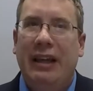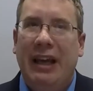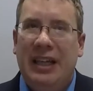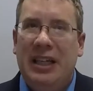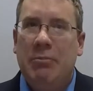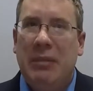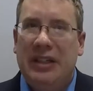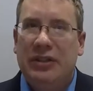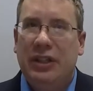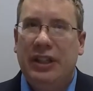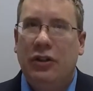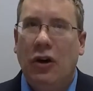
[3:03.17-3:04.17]
Any
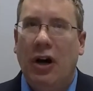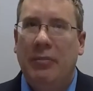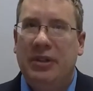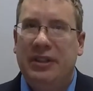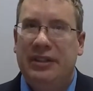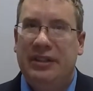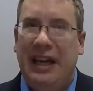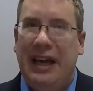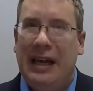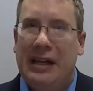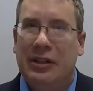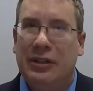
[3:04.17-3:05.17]
mentally competent
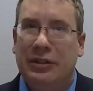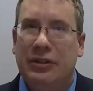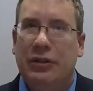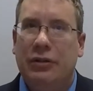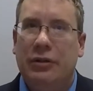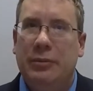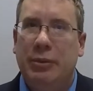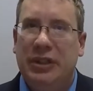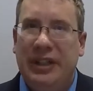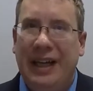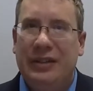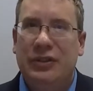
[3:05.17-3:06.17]
adult could
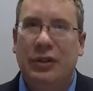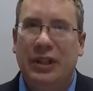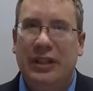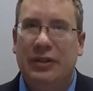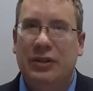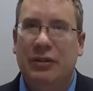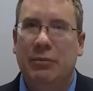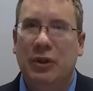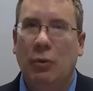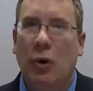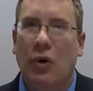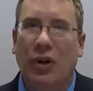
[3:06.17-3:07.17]
potentially assume the
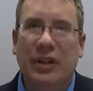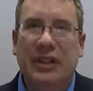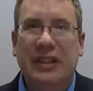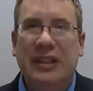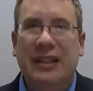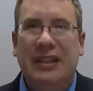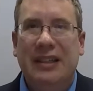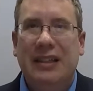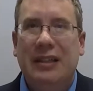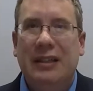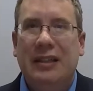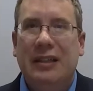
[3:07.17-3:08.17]
role.
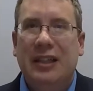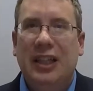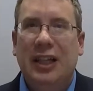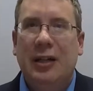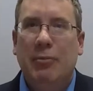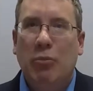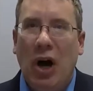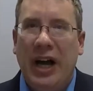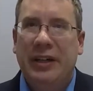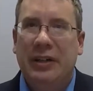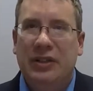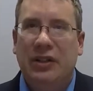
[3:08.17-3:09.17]

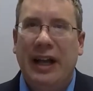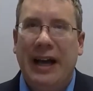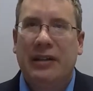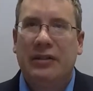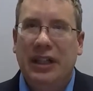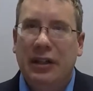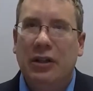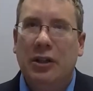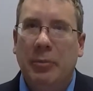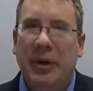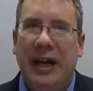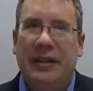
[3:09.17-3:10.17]
Minors lack legal
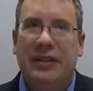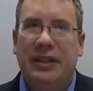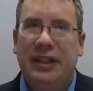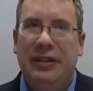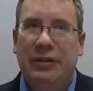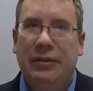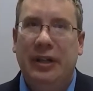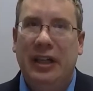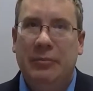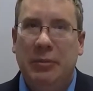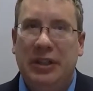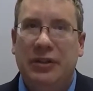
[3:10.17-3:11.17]
capacity to
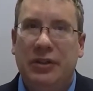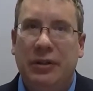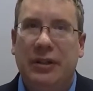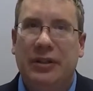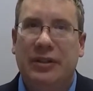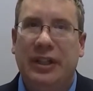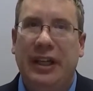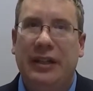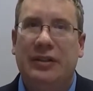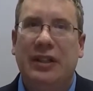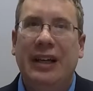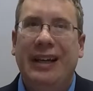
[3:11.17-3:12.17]
administer
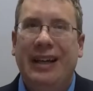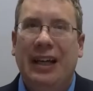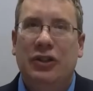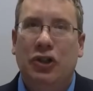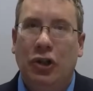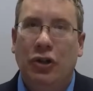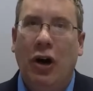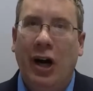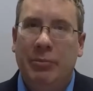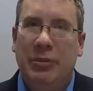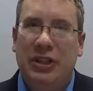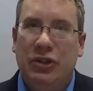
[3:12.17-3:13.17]
estates and should
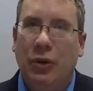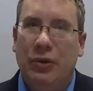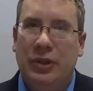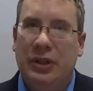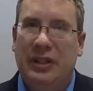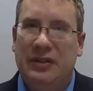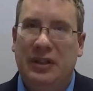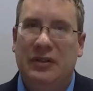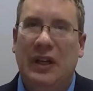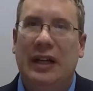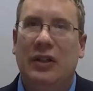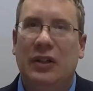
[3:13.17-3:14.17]
not be chosen as
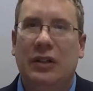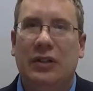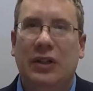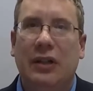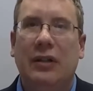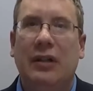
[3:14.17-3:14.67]
executors.